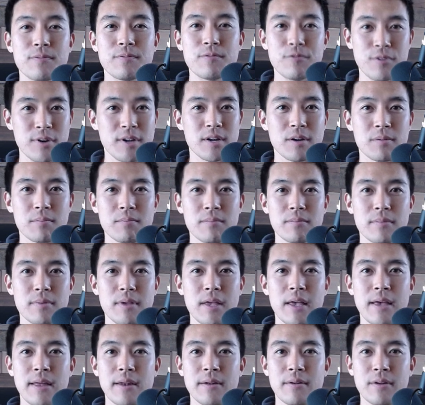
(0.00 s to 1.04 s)
freedom
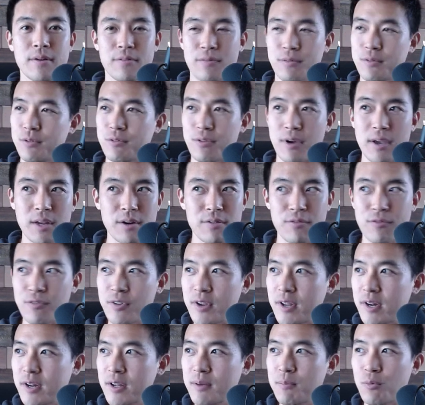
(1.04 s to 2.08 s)
and of creative
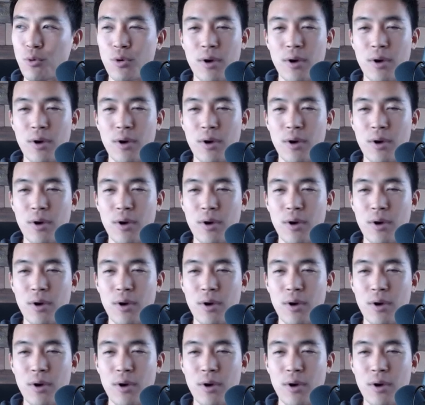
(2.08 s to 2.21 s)
freedom,